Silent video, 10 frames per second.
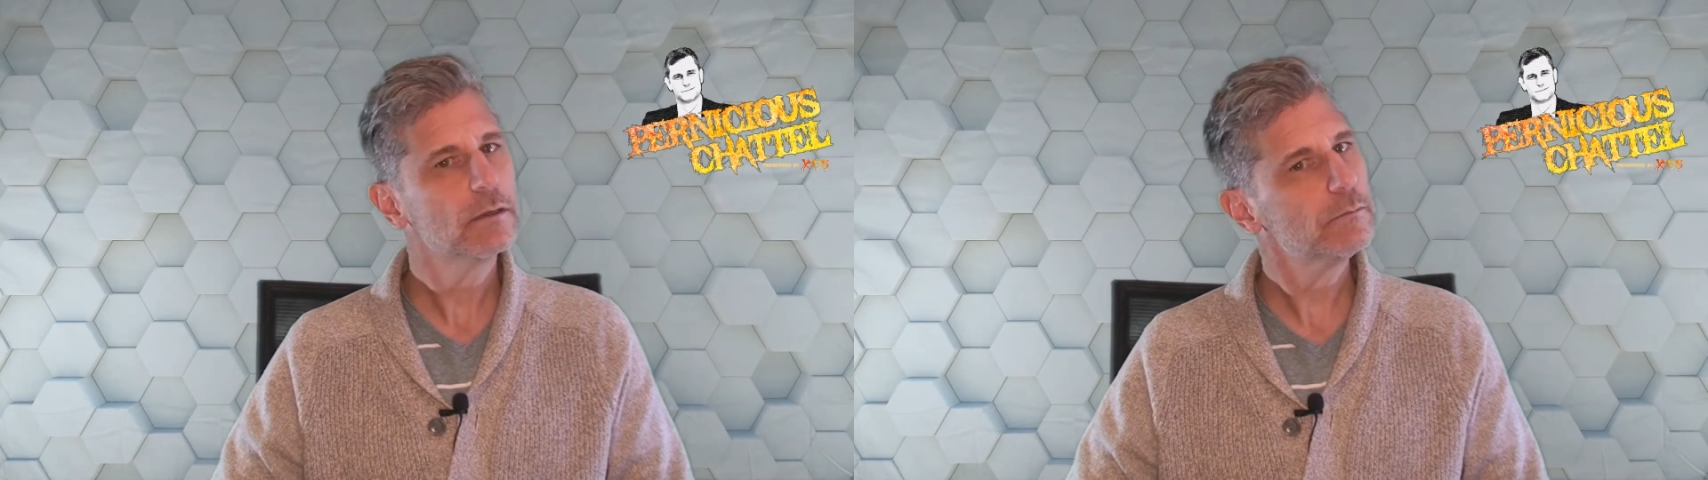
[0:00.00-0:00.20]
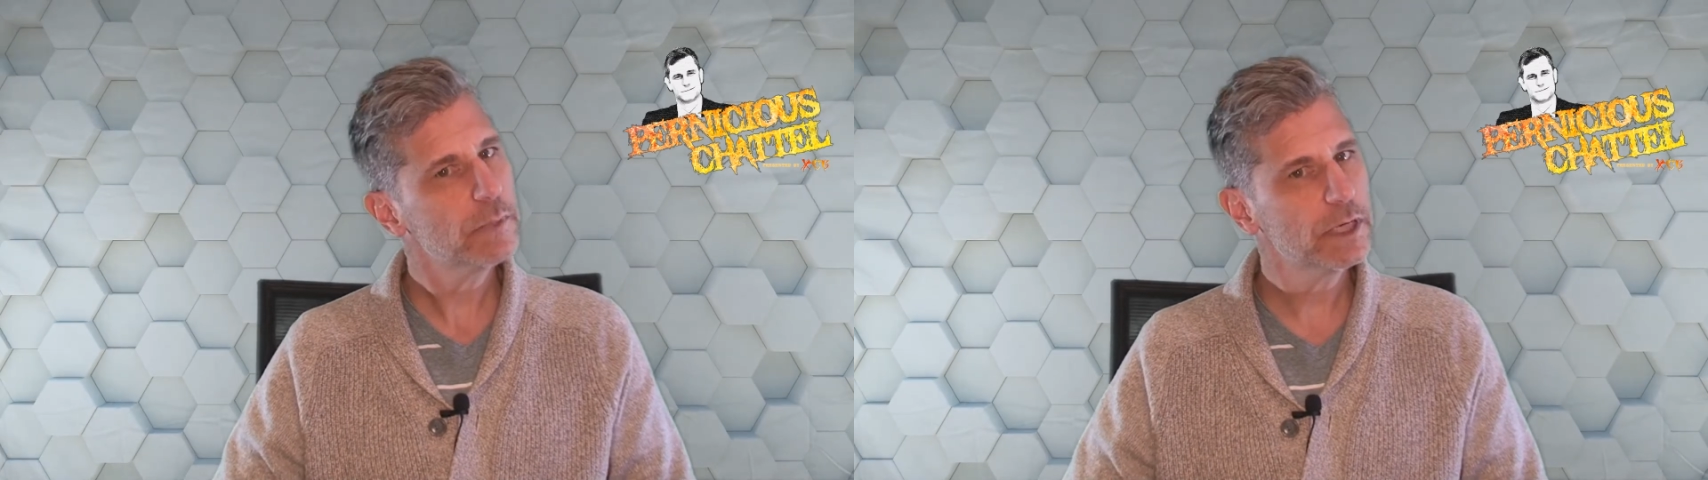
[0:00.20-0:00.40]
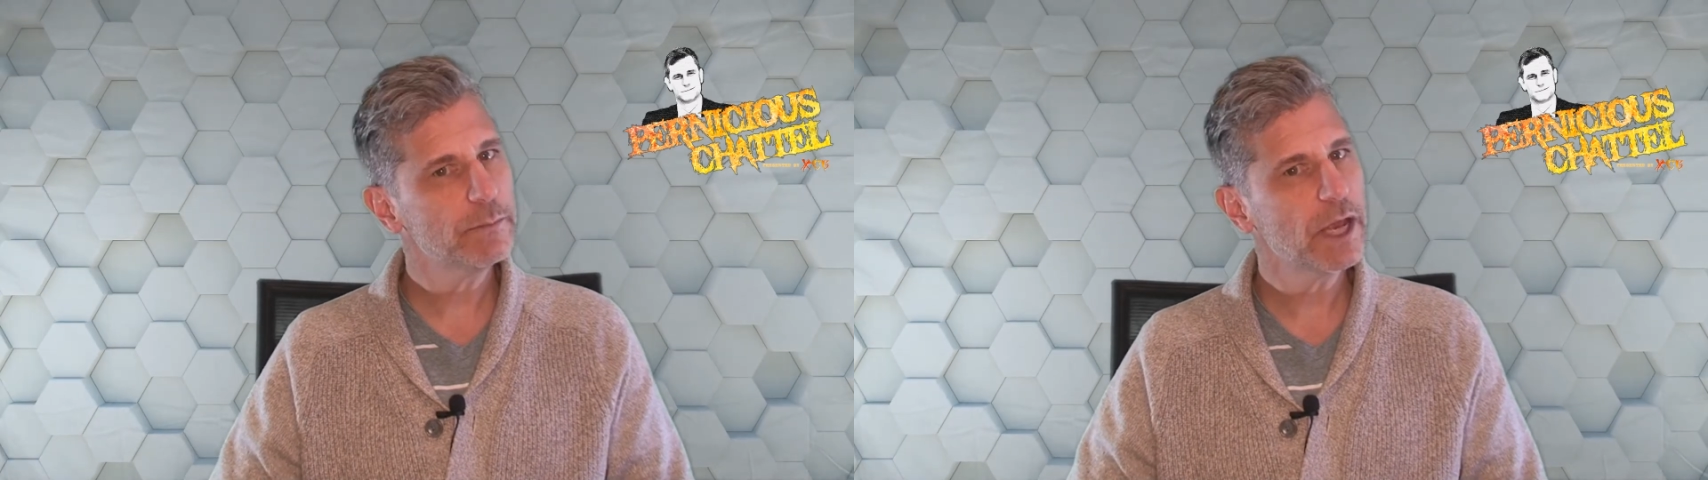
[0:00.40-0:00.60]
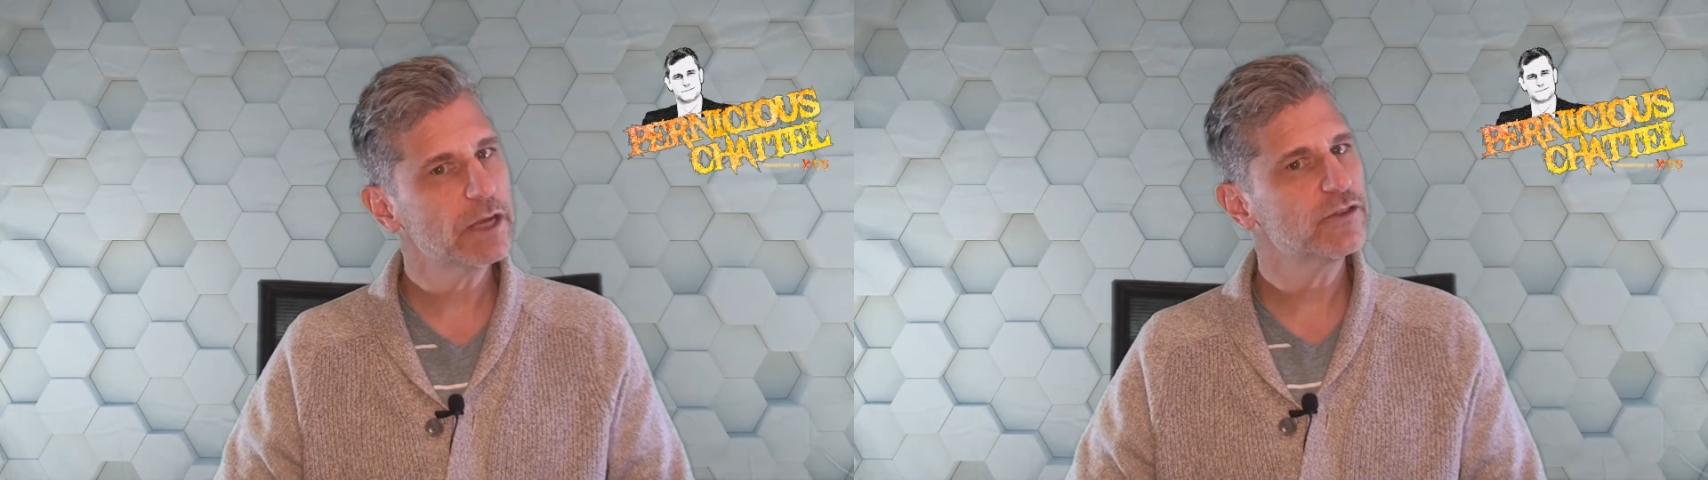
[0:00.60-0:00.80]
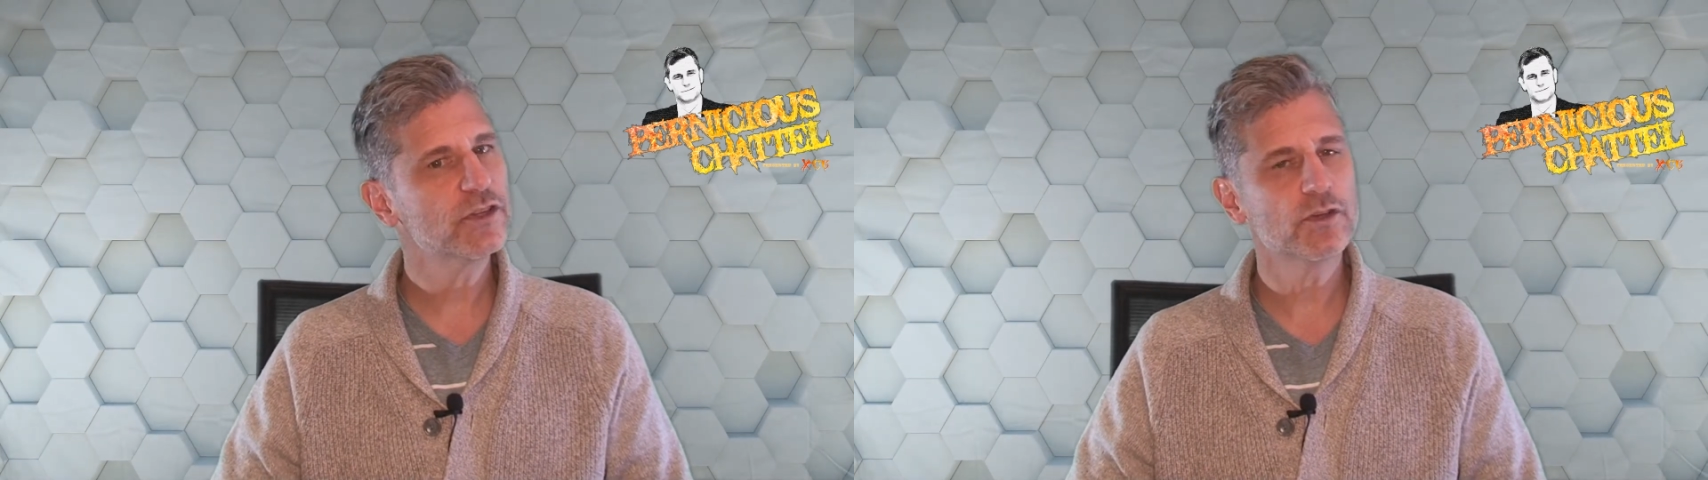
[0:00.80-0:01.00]
but he
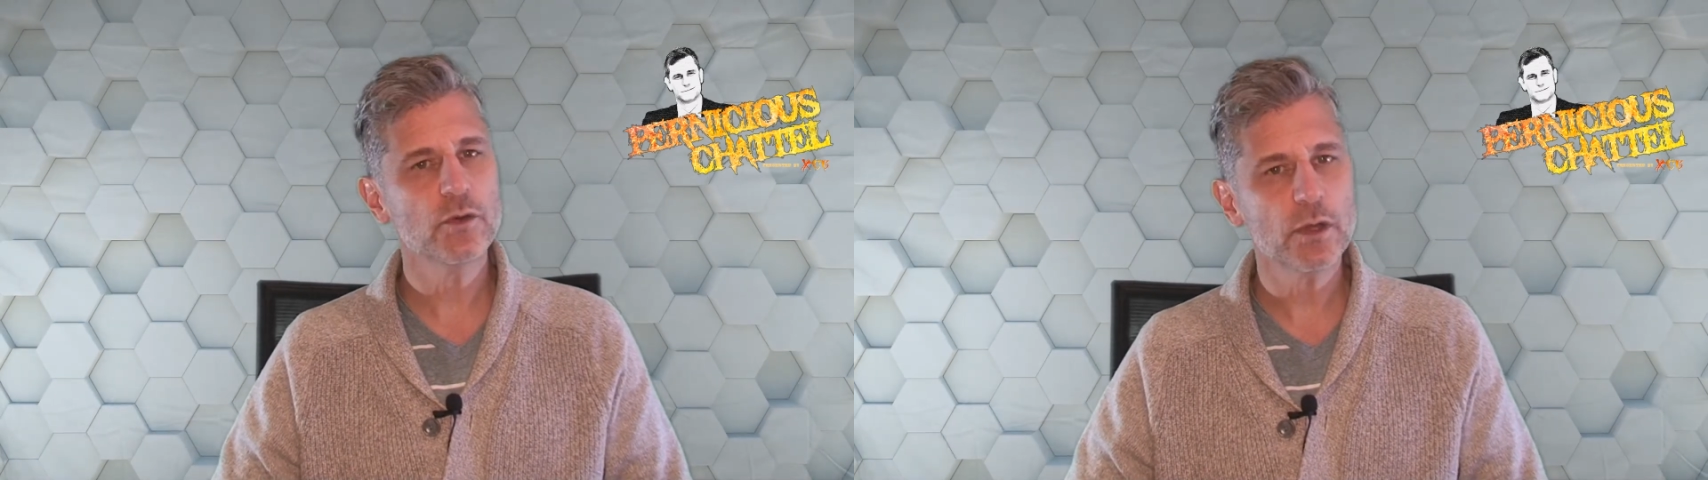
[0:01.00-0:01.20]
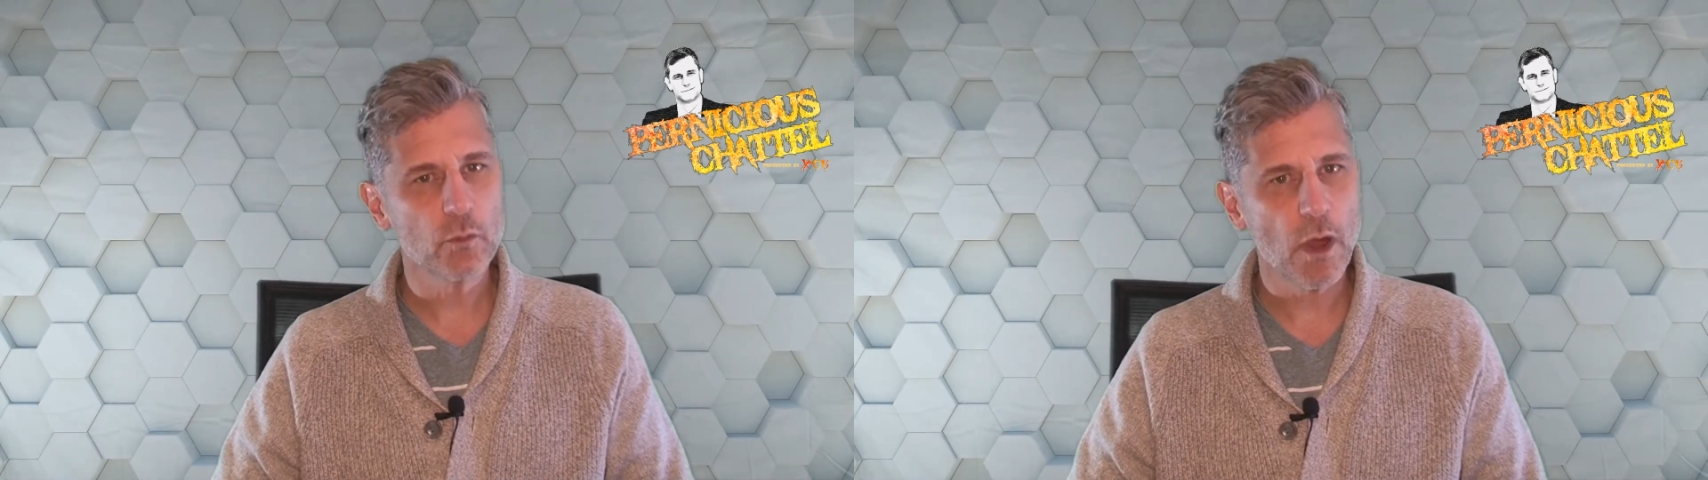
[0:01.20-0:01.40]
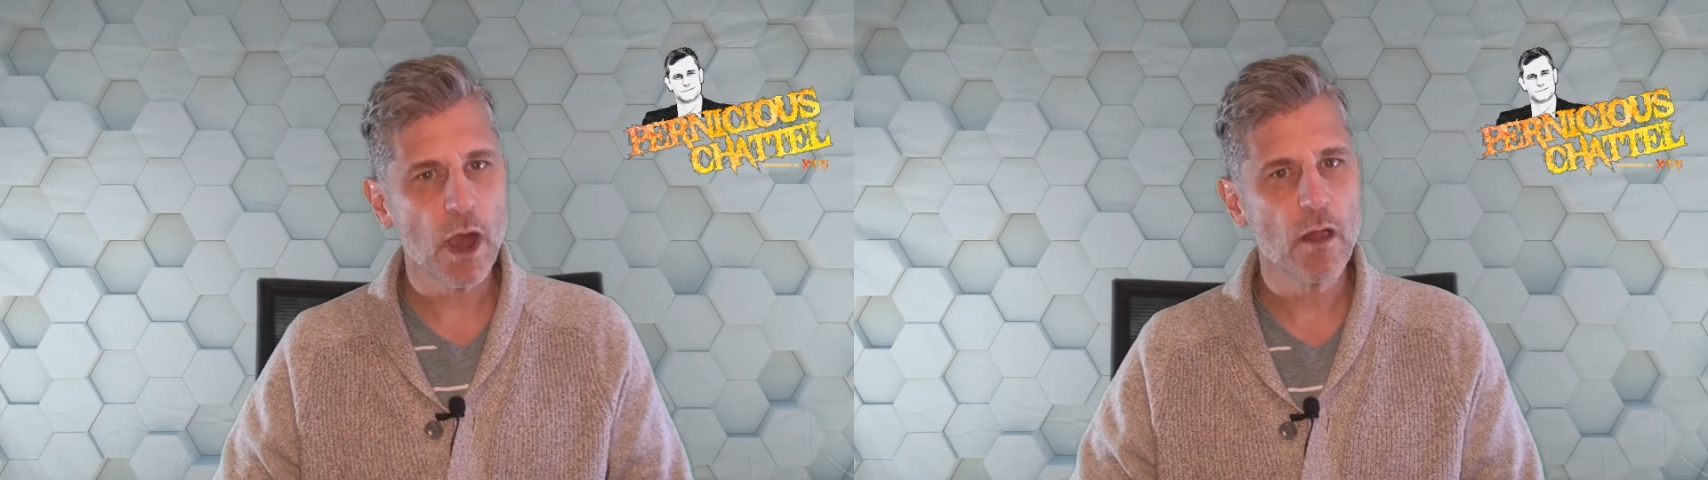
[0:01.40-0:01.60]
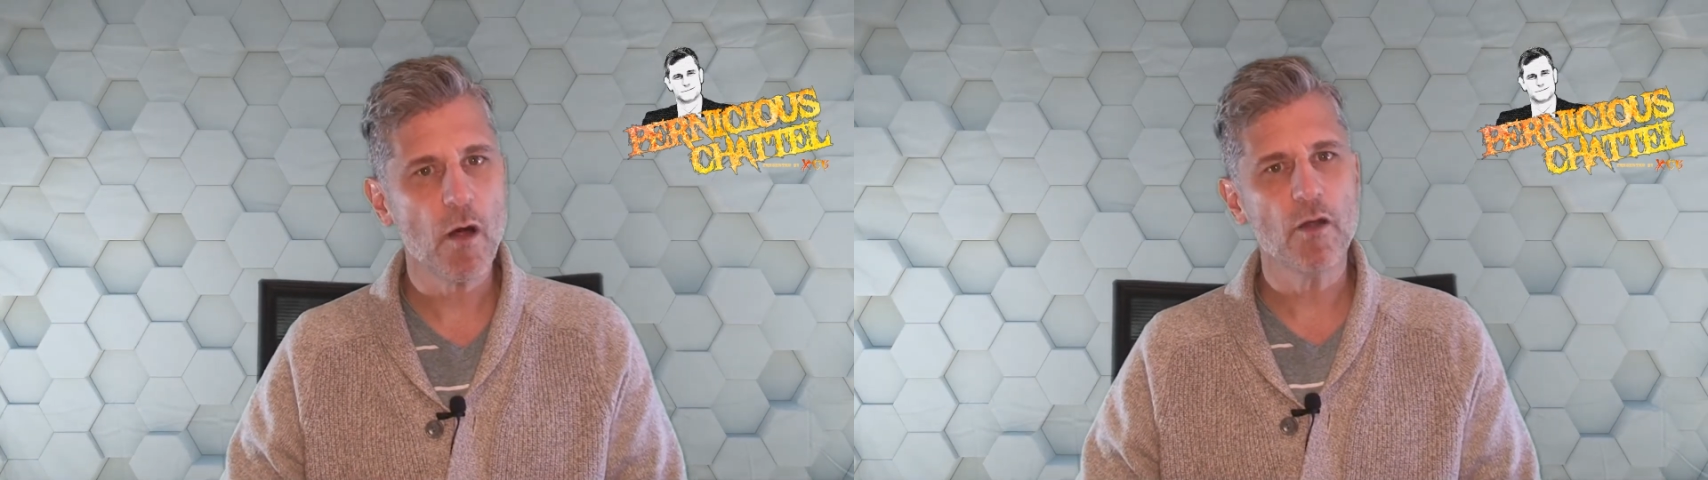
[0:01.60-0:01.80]
managed to do it while